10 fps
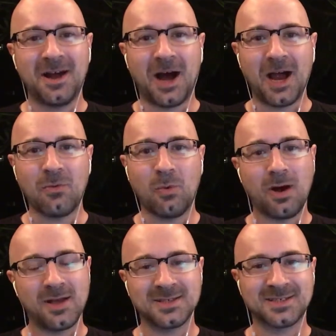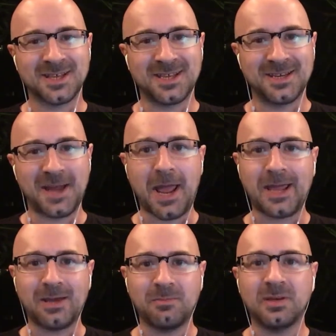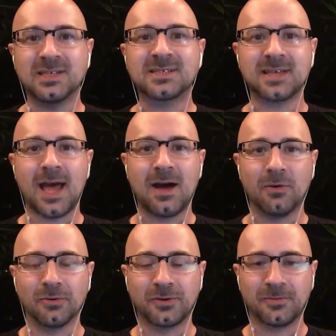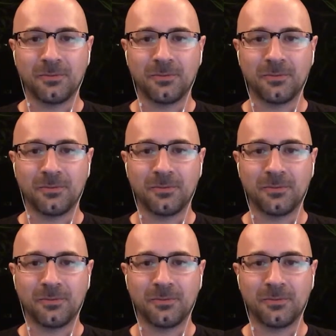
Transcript: I was in A&B Sound